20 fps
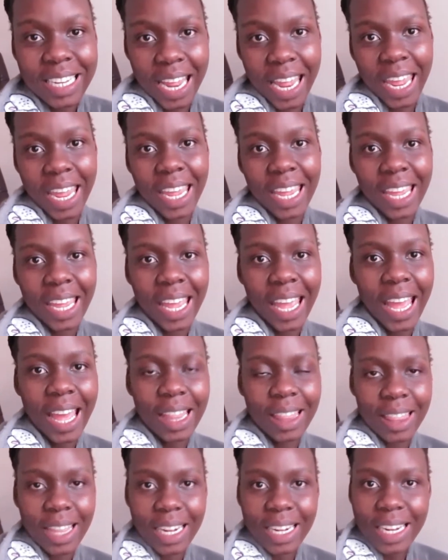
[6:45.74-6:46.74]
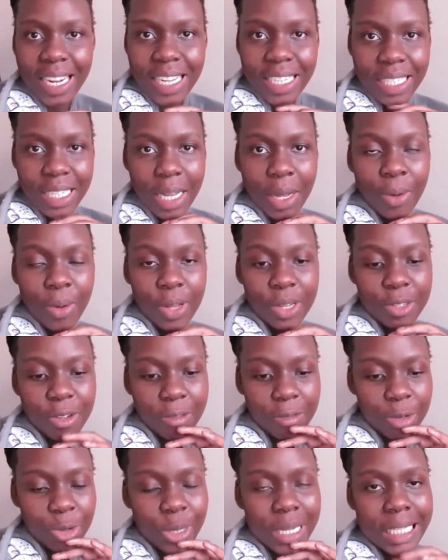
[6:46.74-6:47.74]
day and the last hours
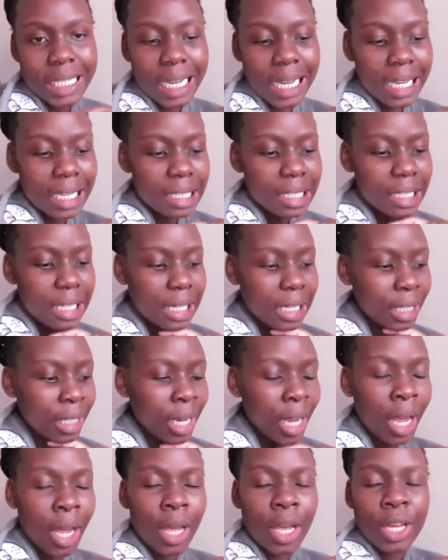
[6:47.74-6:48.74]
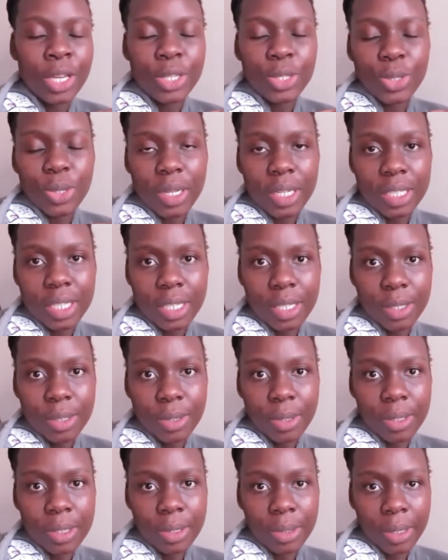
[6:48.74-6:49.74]
of 2018 so i
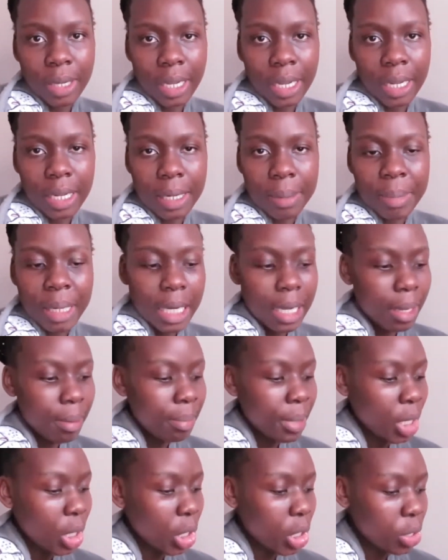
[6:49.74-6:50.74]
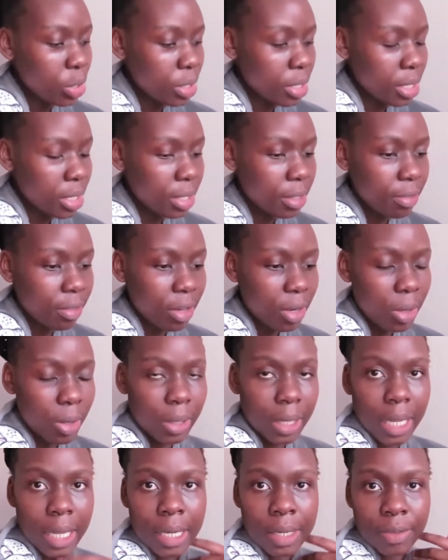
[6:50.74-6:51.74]
just thought okay let me come and close this
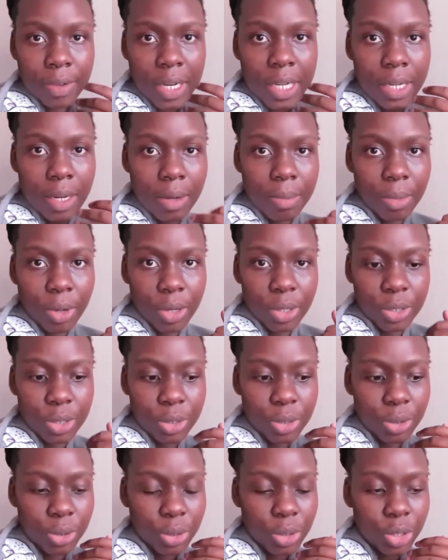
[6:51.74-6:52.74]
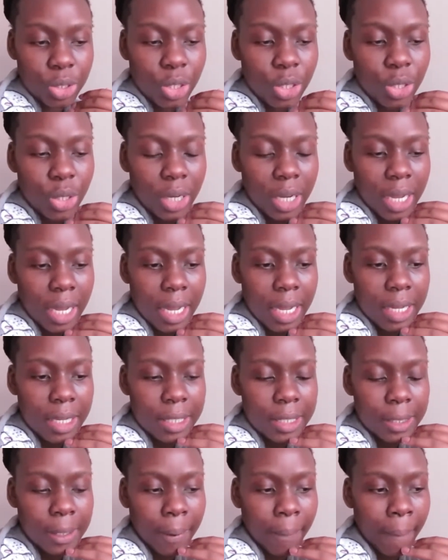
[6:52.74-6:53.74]
vlog and right now i'm going to show you
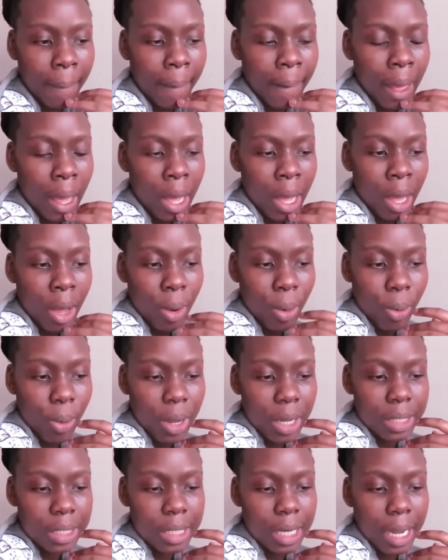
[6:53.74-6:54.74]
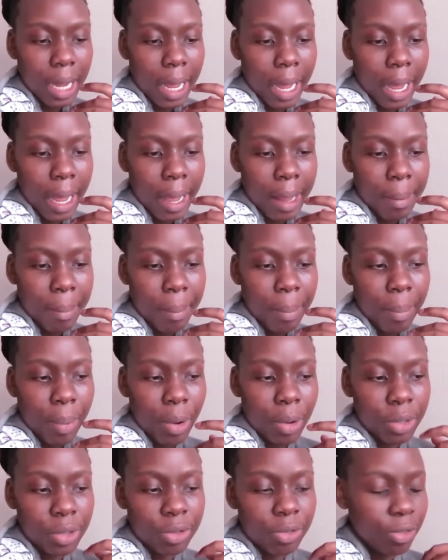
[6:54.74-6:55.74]
guys what i
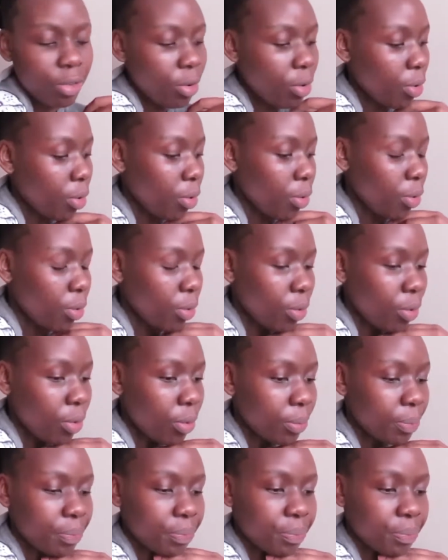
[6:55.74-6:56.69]
bought for